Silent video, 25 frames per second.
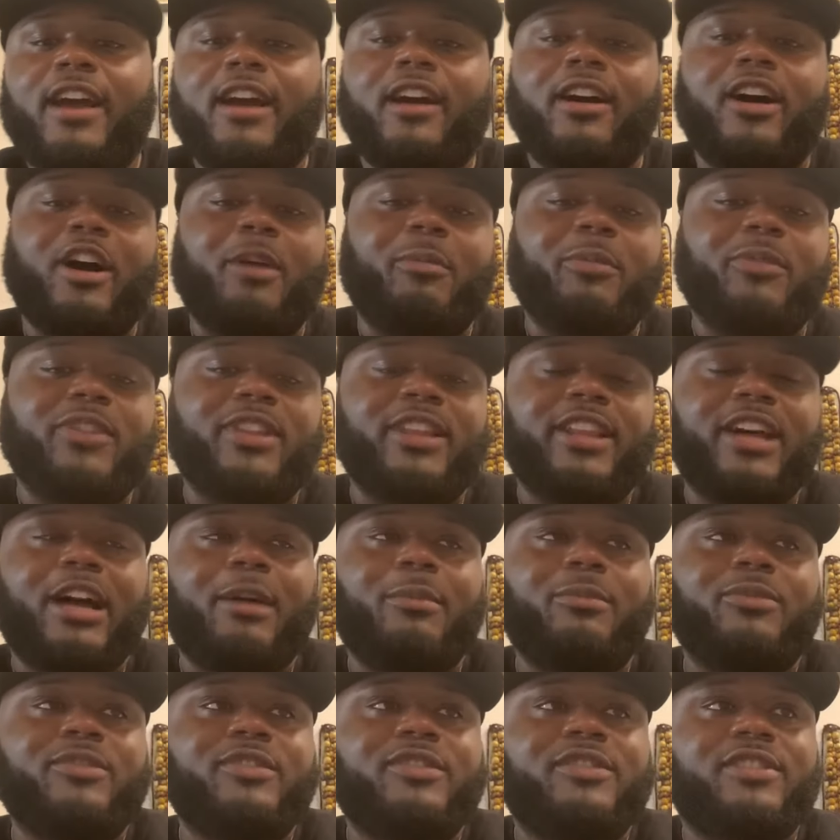
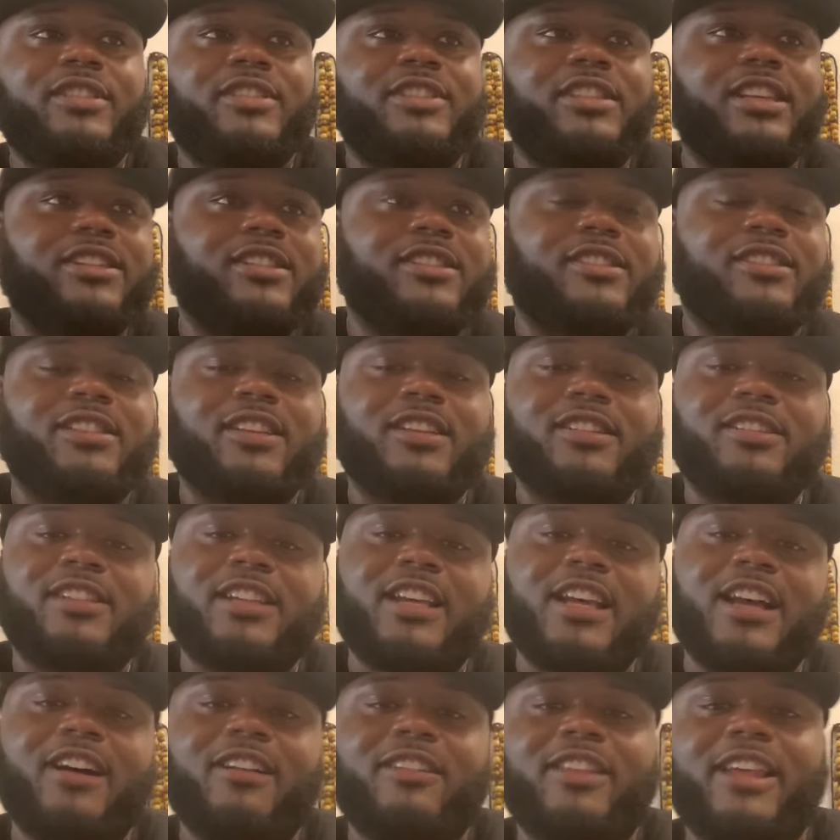I'm such and such
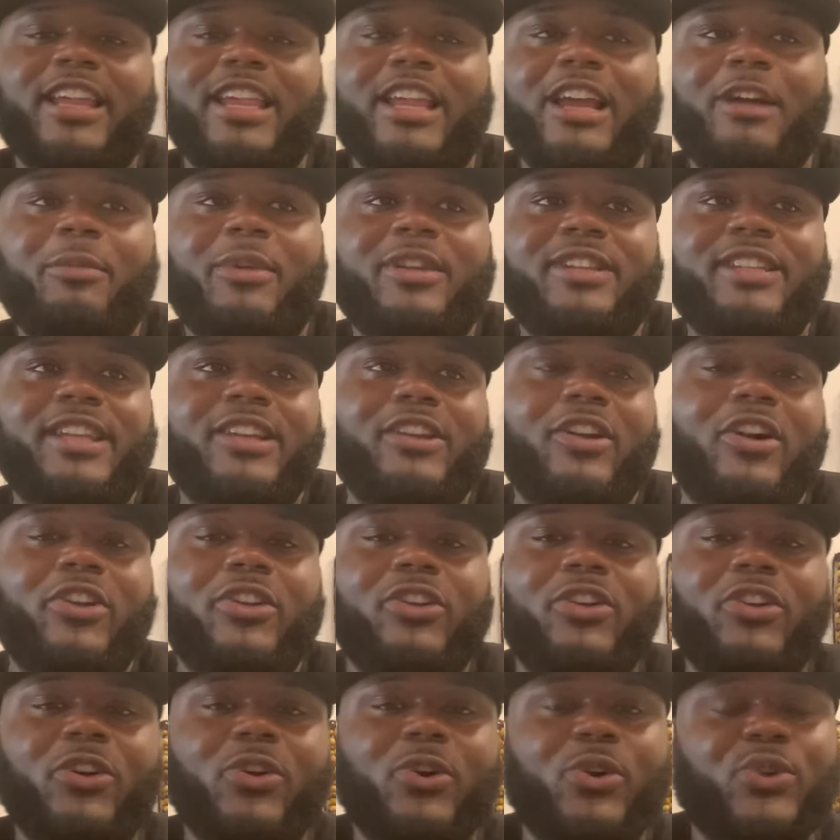now, like I'm about to get all
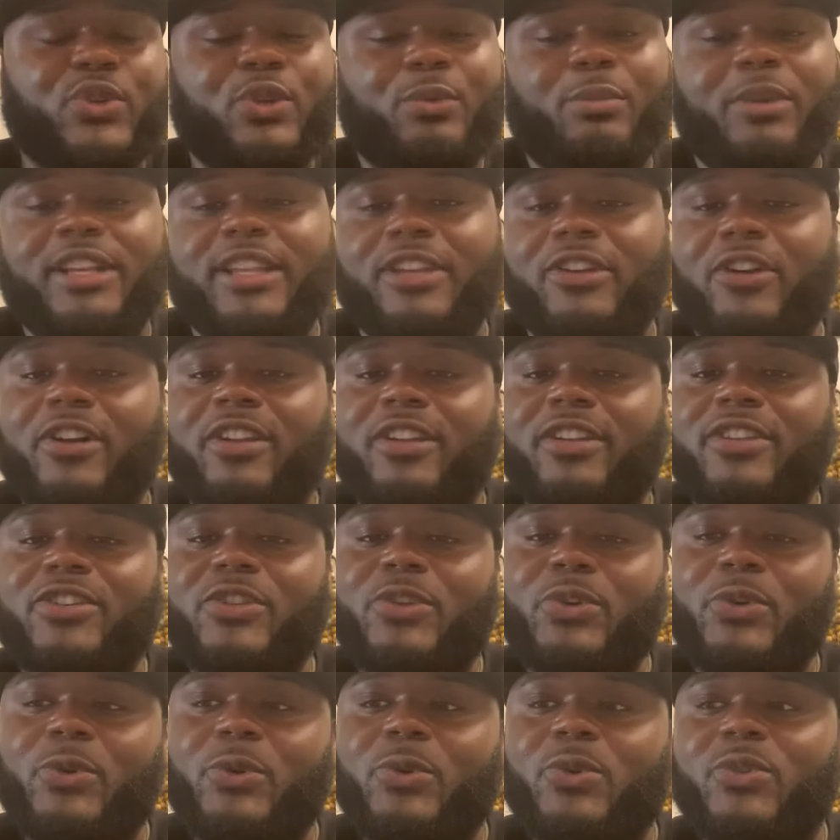the girls, I'm about to get all the
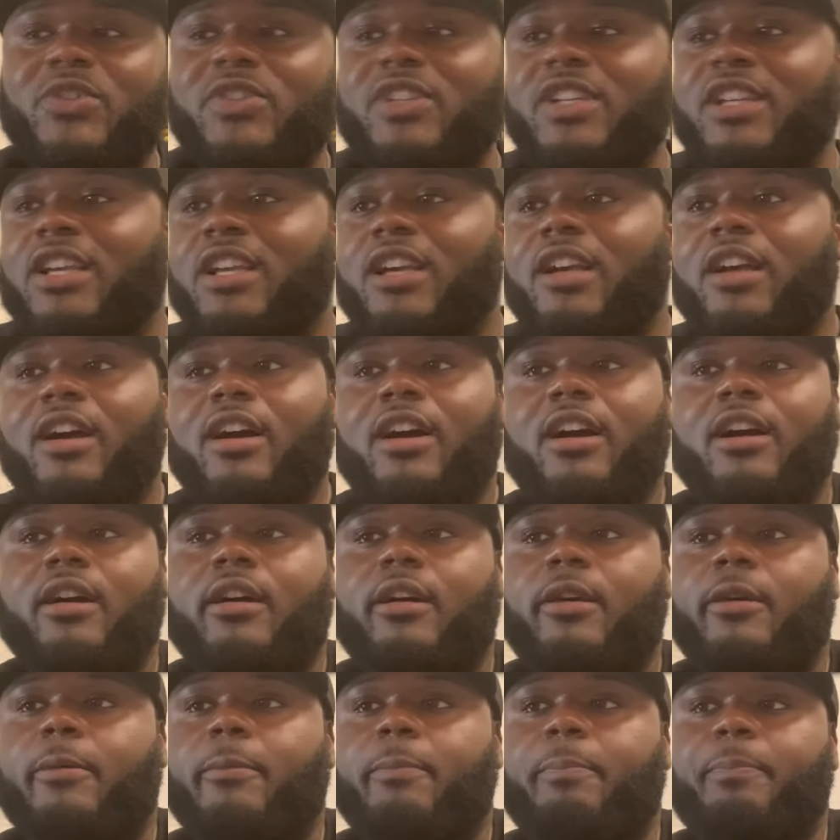dudes,
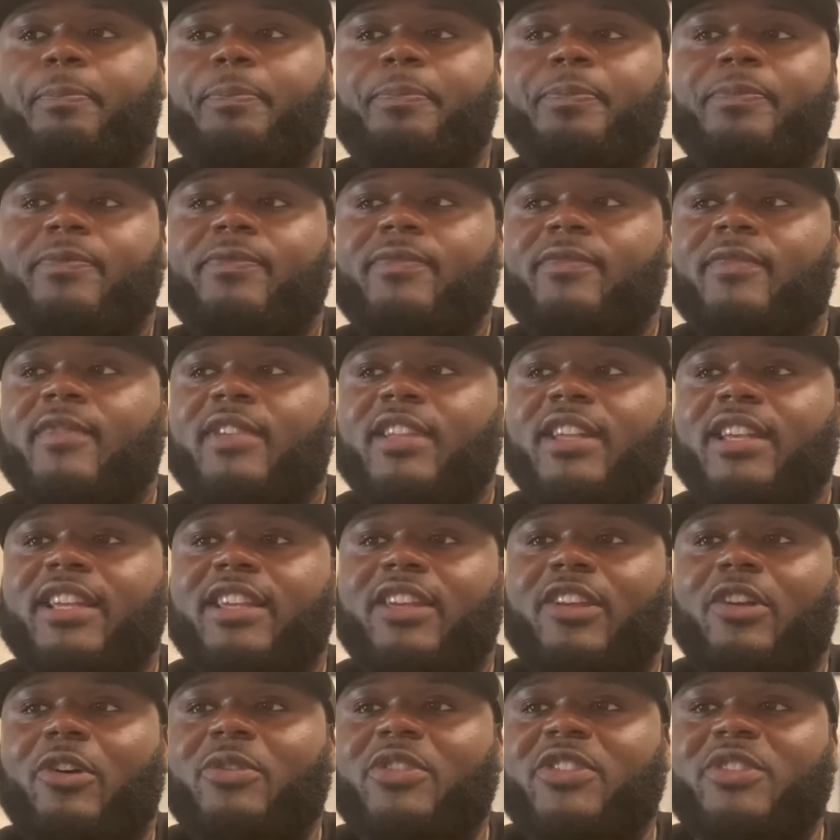
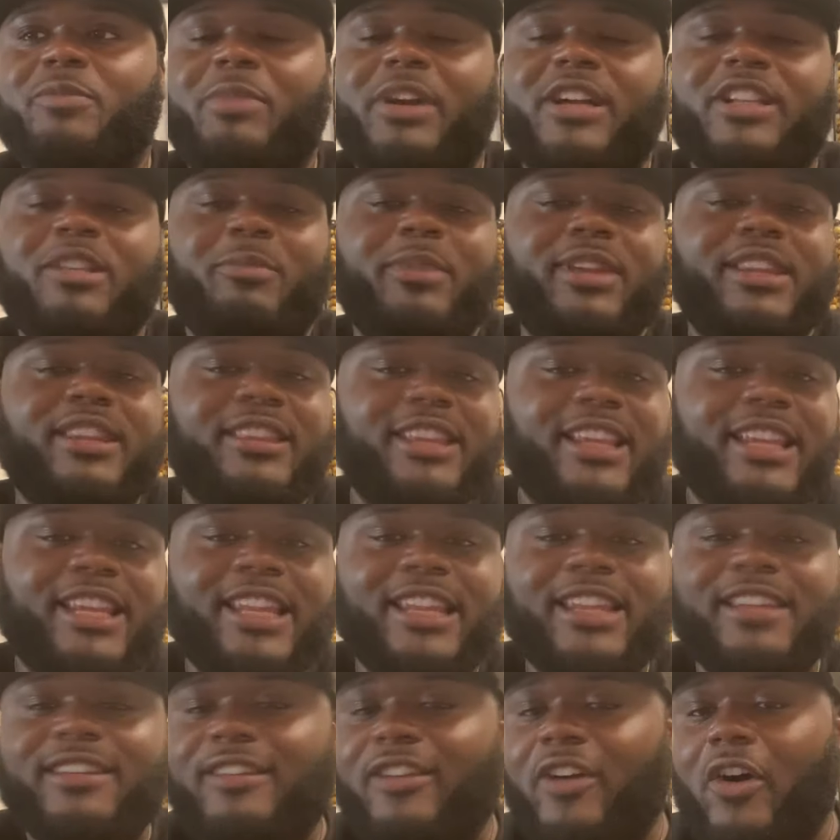I'm just about to be
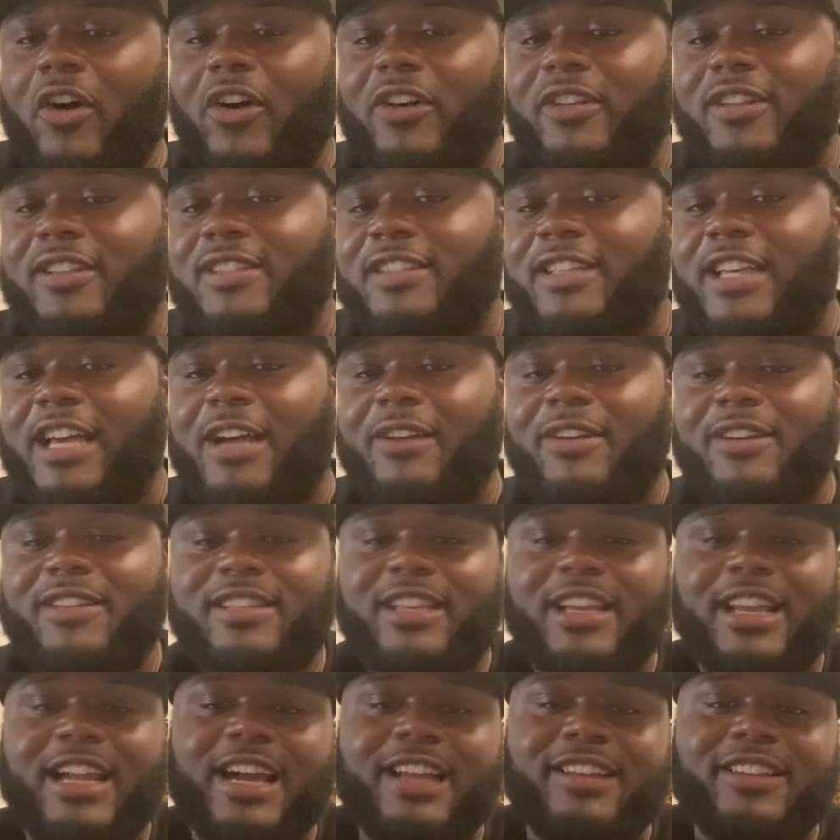litty all the time because
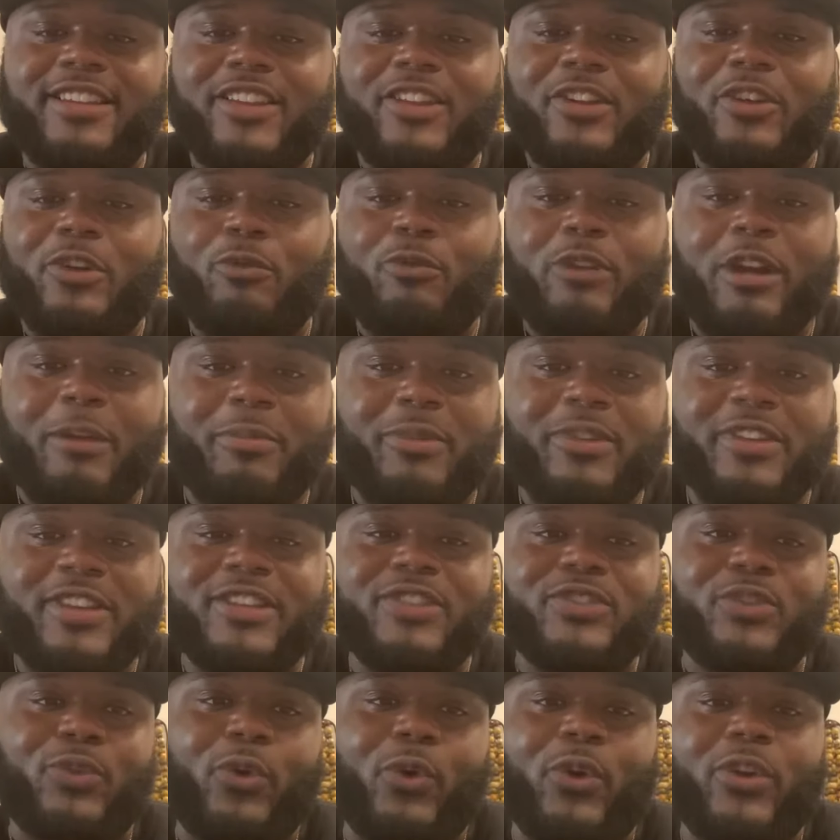I got, repping
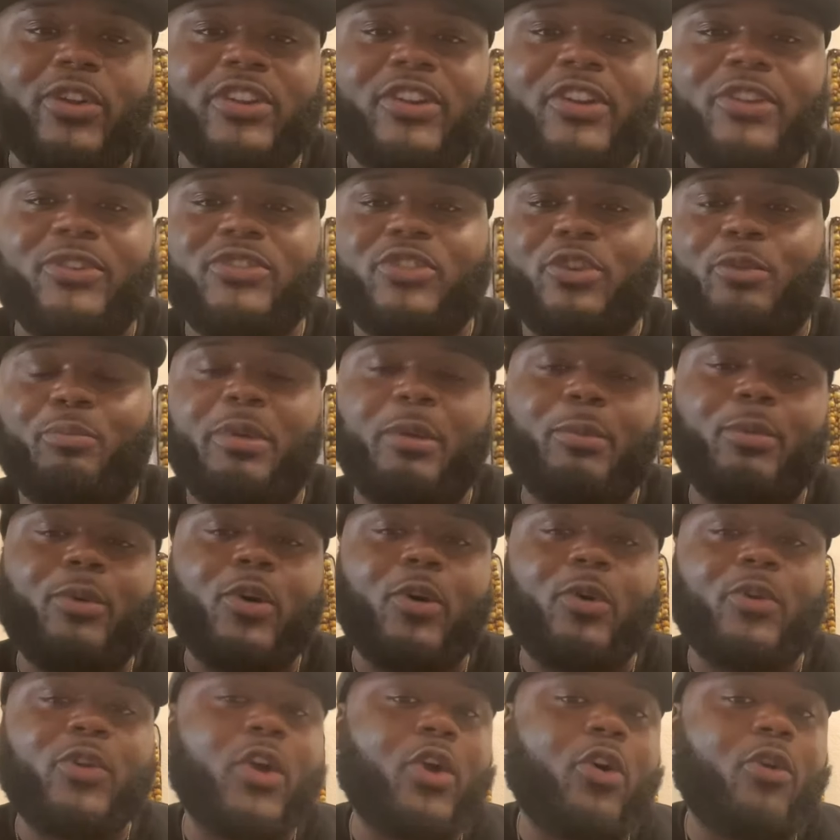this org, so people
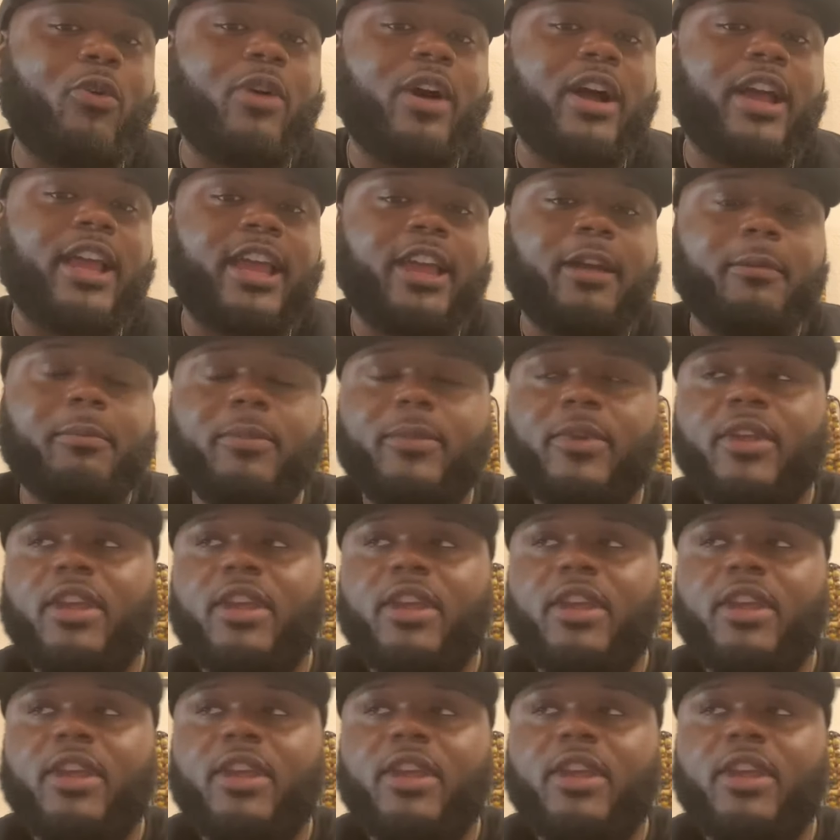gonna know who I am.